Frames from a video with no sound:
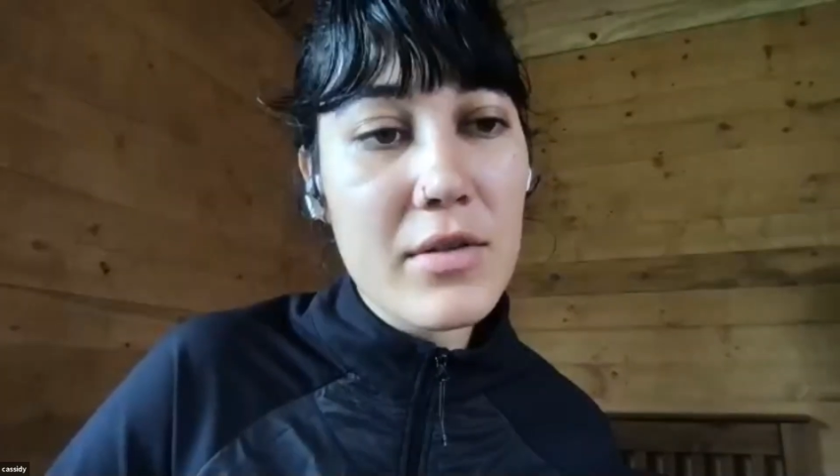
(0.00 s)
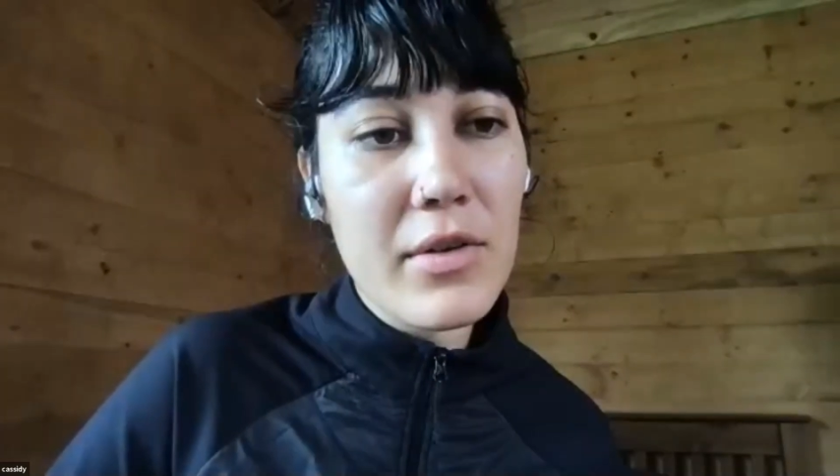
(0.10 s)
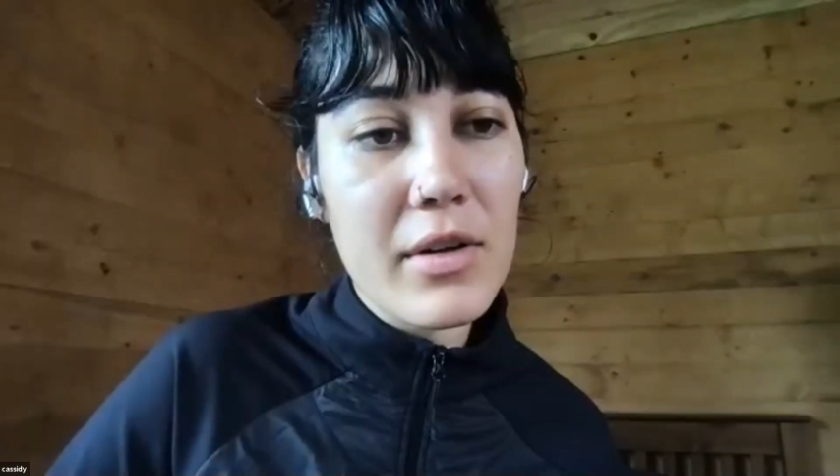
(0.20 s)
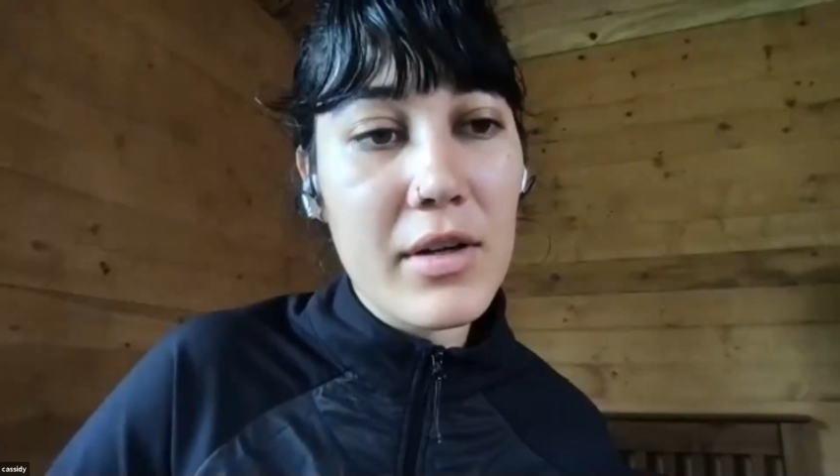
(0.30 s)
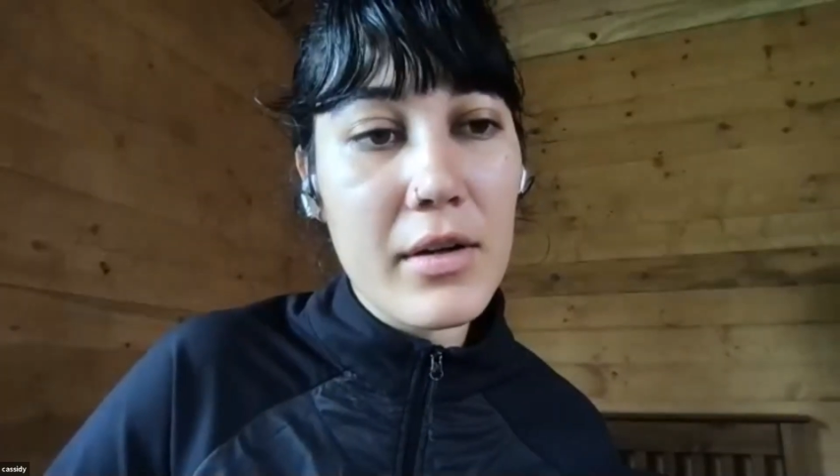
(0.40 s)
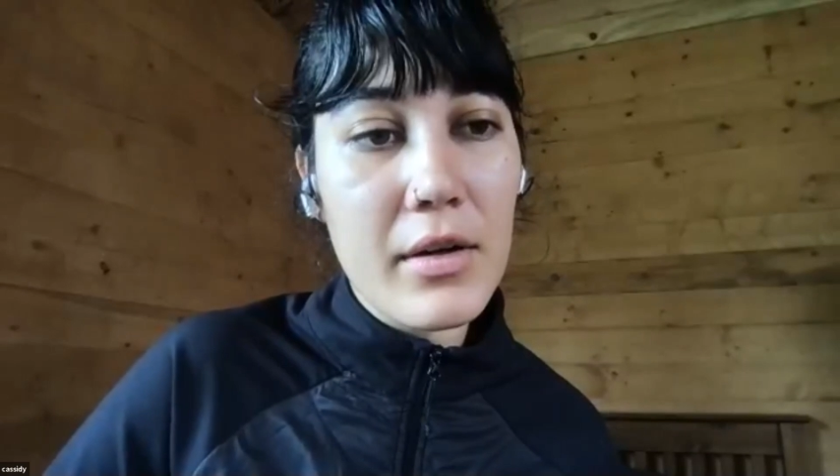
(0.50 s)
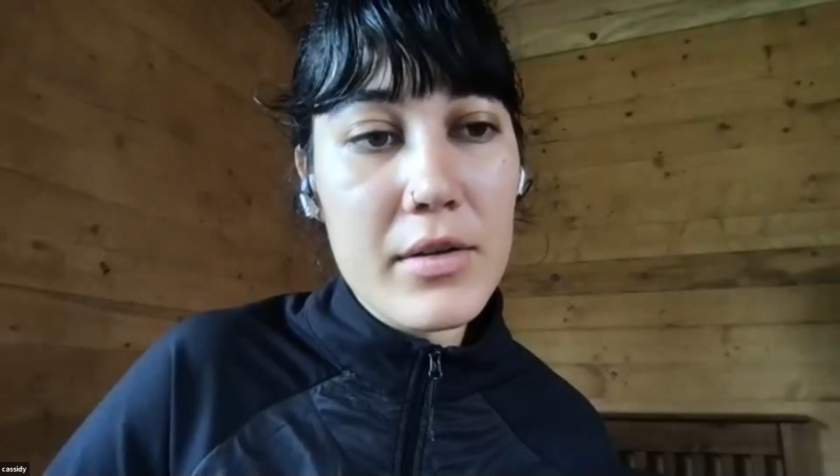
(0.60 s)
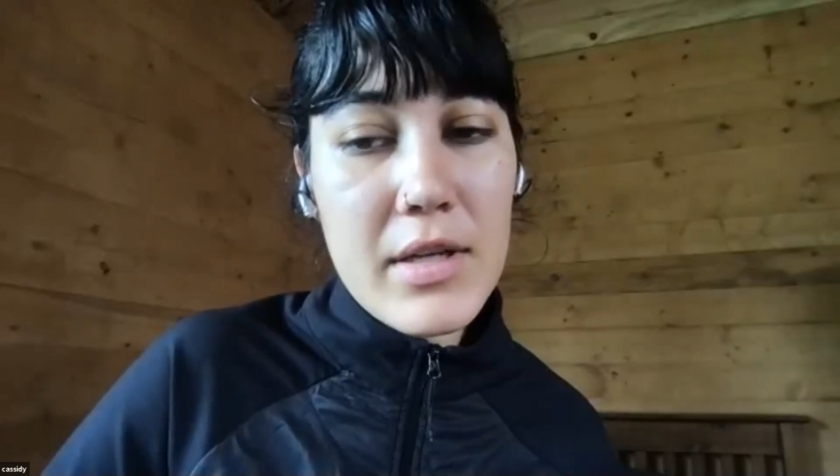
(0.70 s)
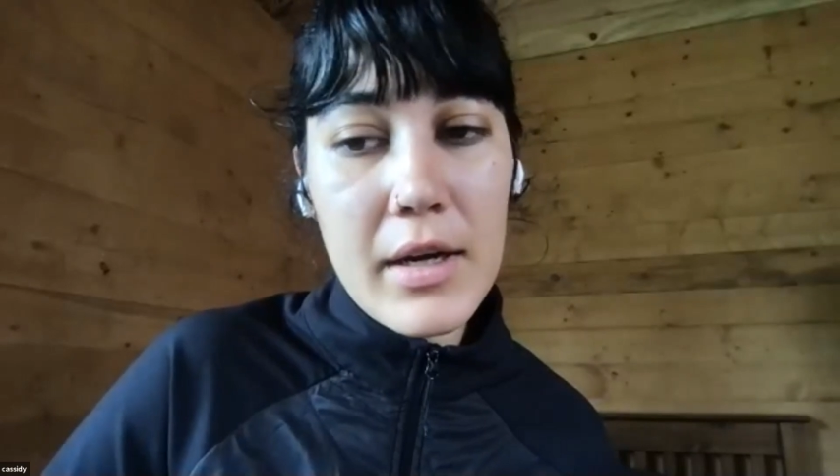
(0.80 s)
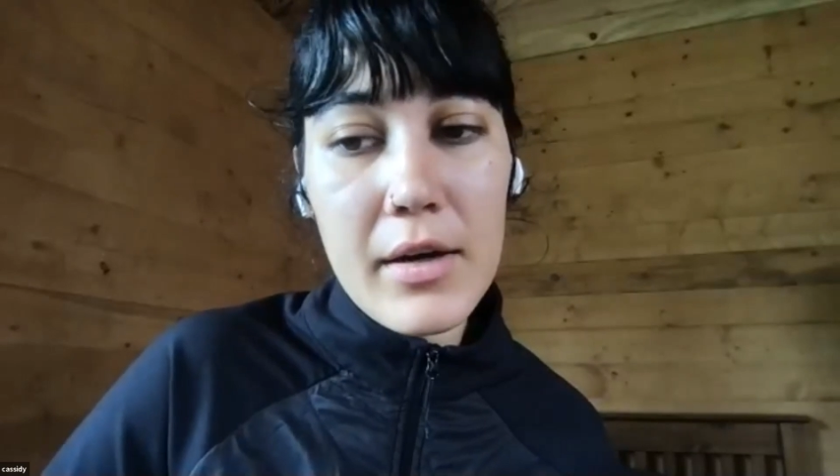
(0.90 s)
to vote on
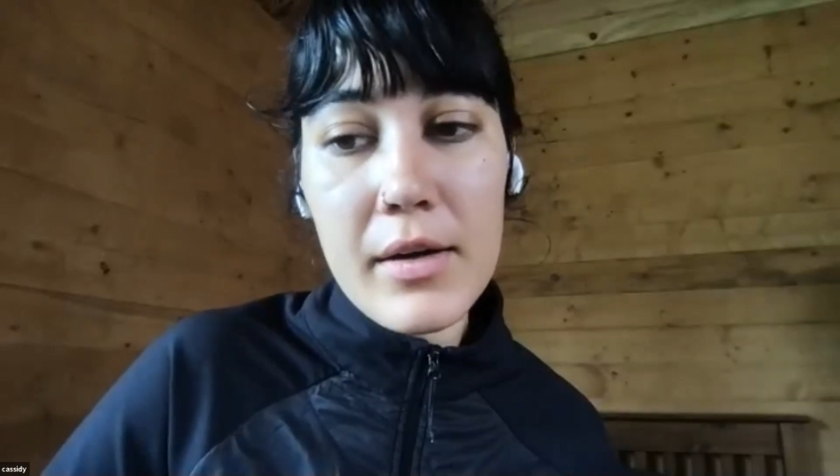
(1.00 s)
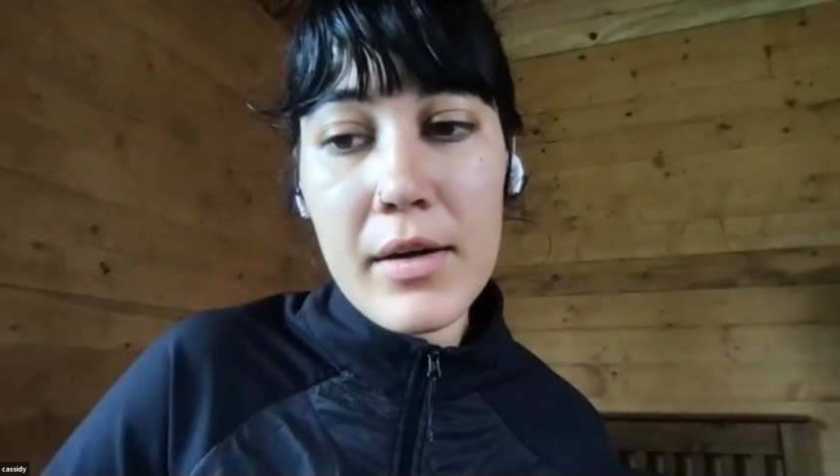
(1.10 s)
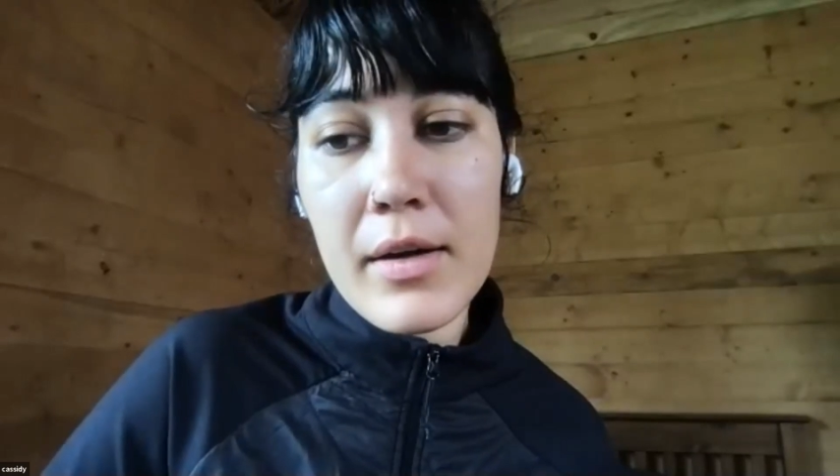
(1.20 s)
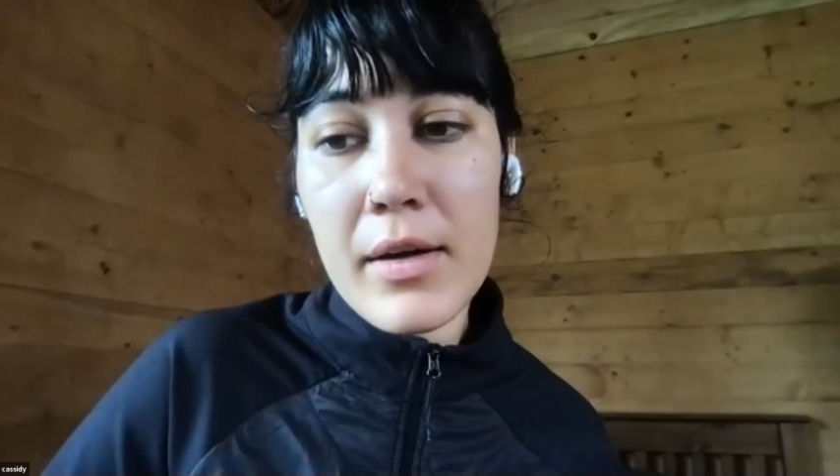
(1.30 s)
Altair.